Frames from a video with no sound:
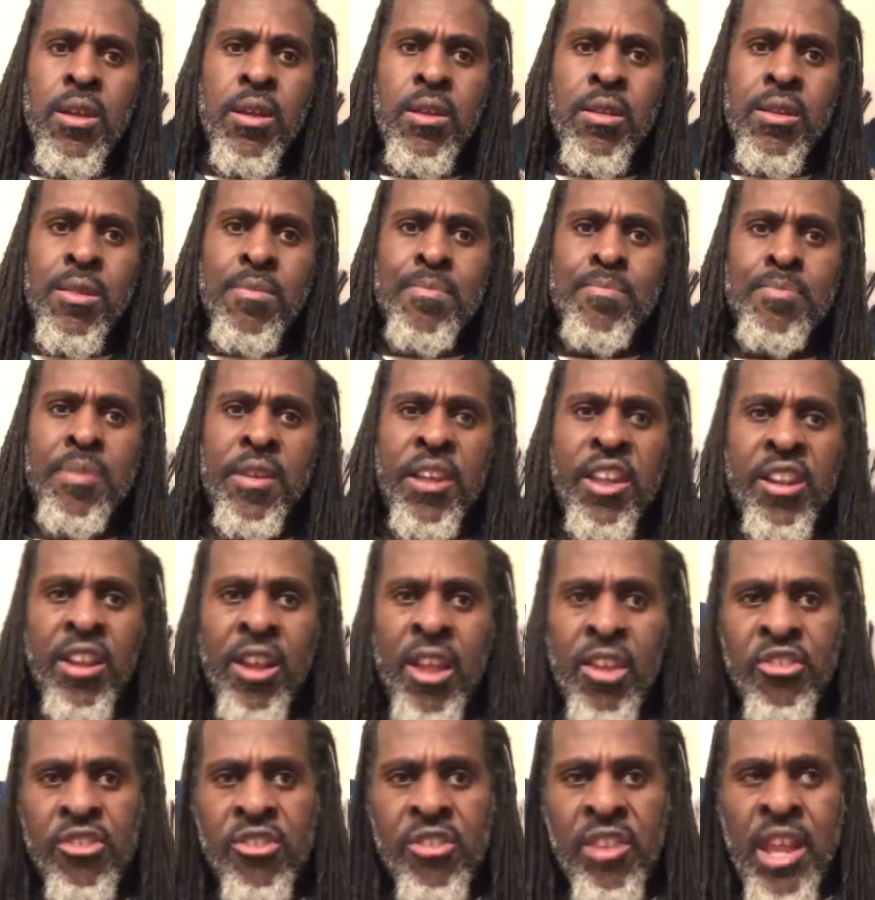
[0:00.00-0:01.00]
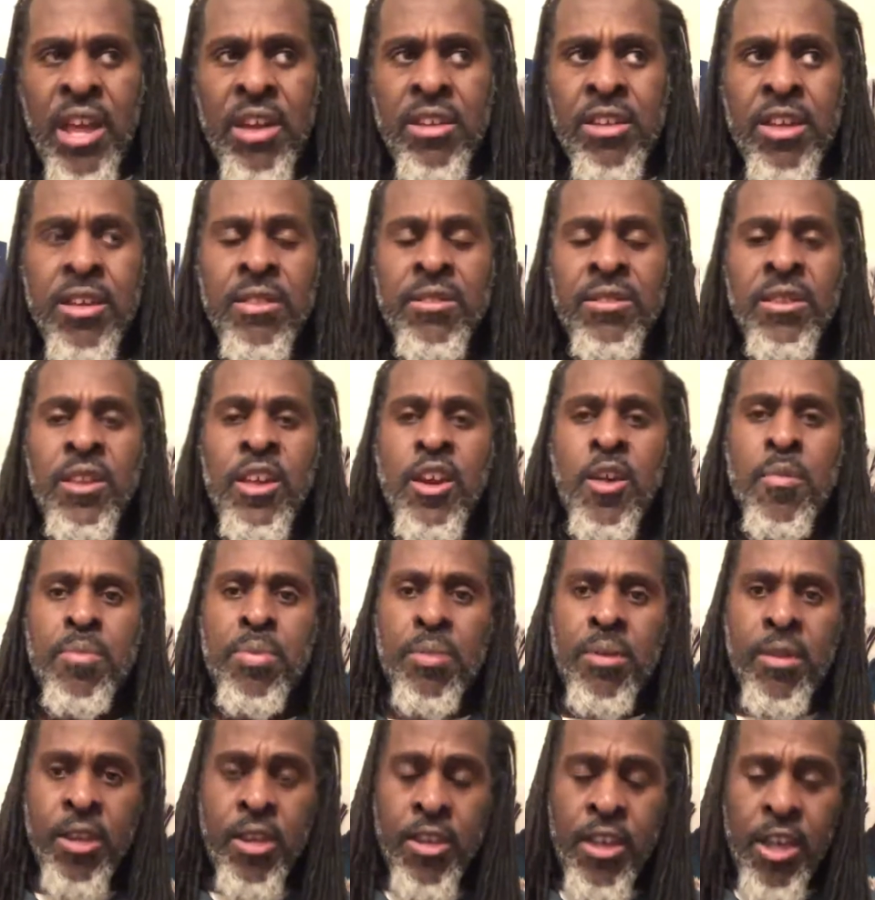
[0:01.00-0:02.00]
the speculation now is he
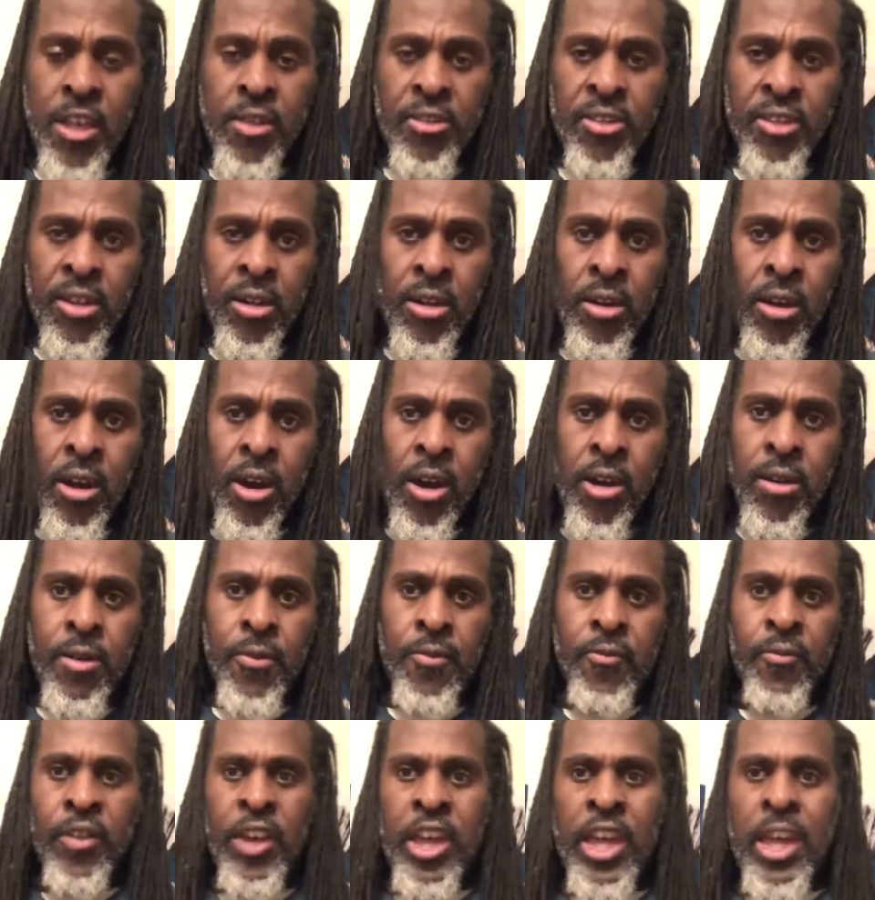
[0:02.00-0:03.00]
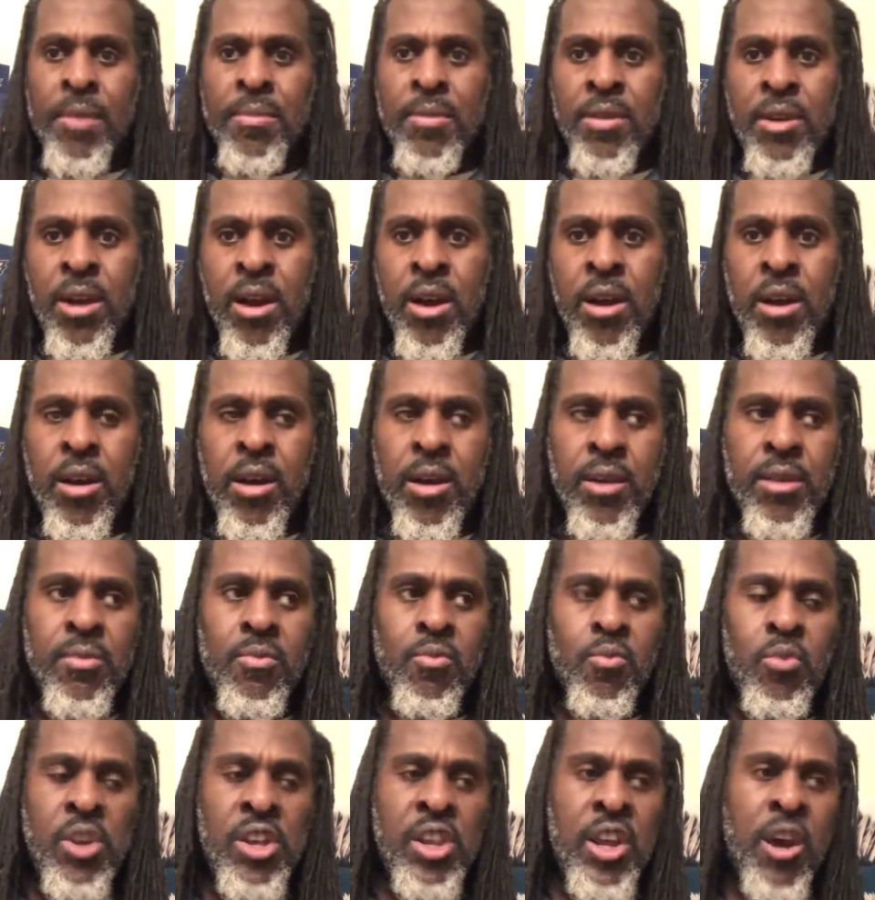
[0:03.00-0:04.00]
a is he a Hall of Fame guard?
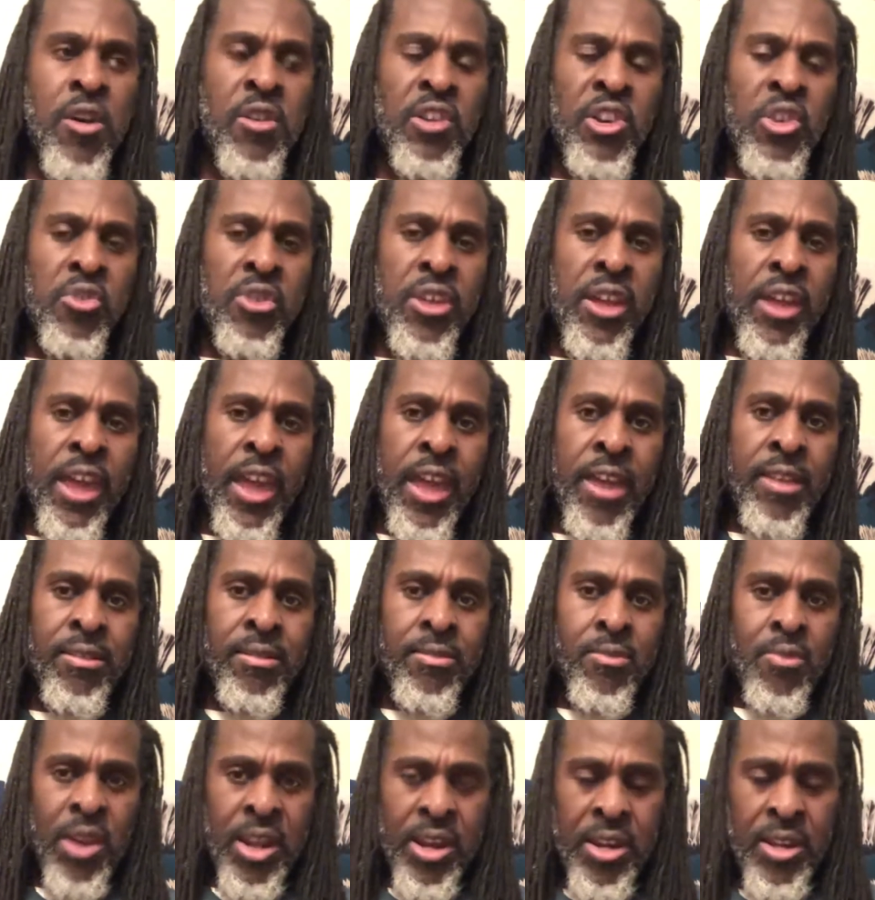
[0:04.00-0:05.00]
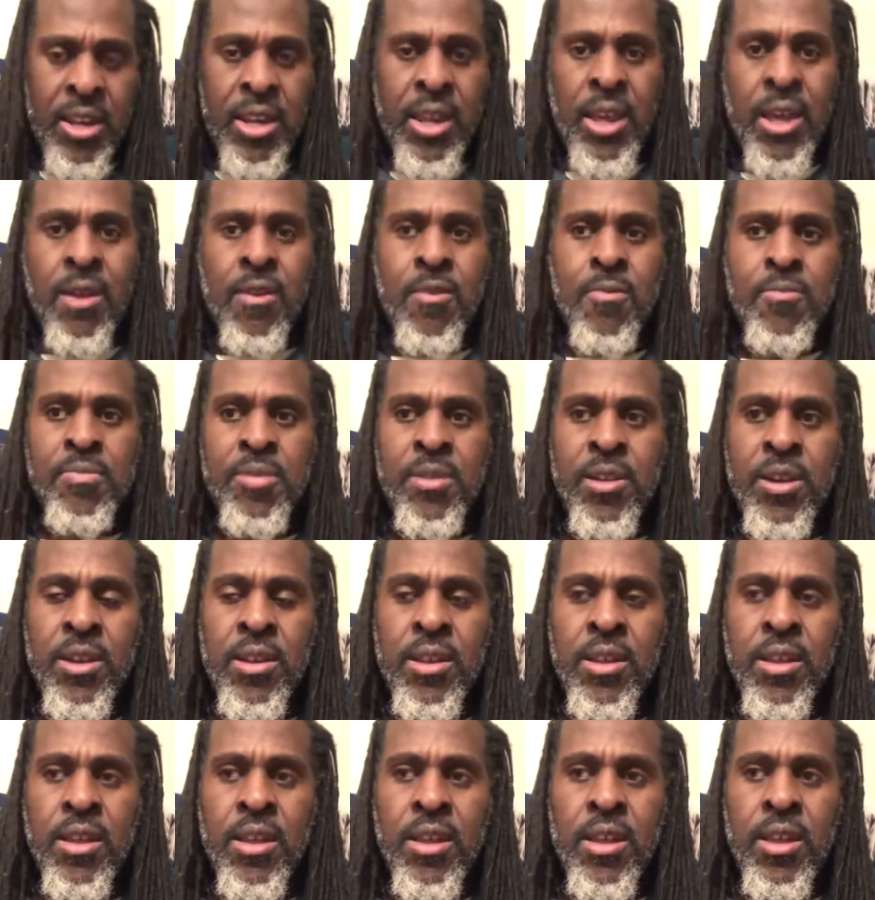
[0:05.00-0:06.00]
We don't know that as of right now, but
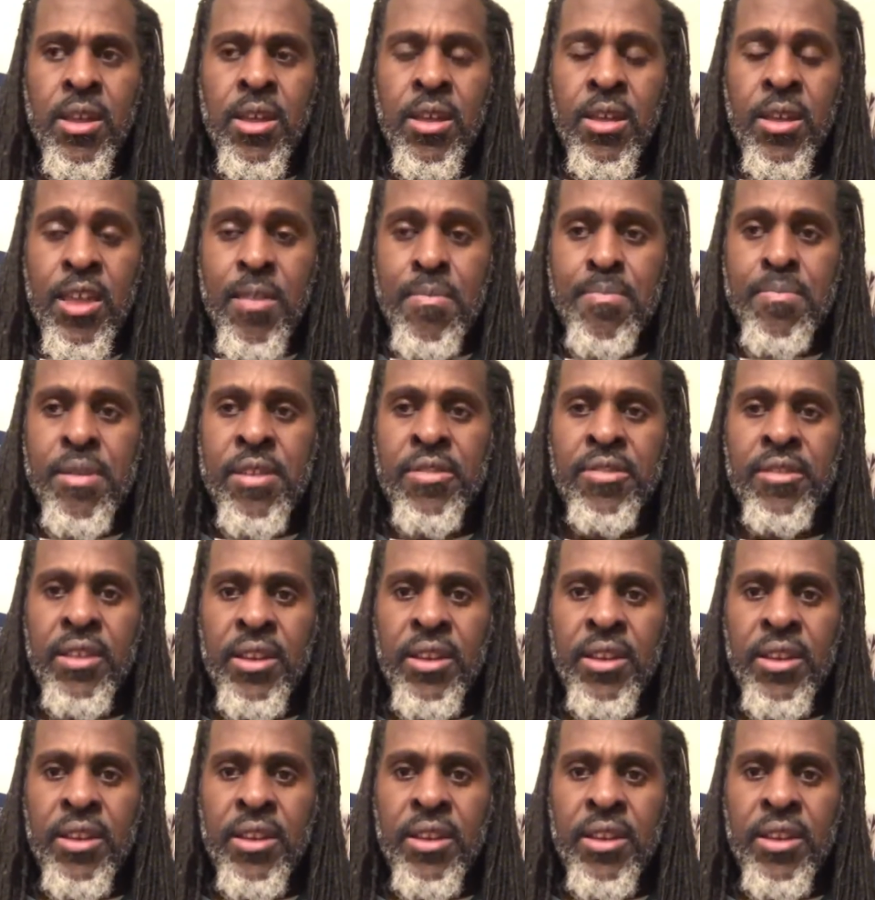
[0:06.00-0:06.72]
he been in the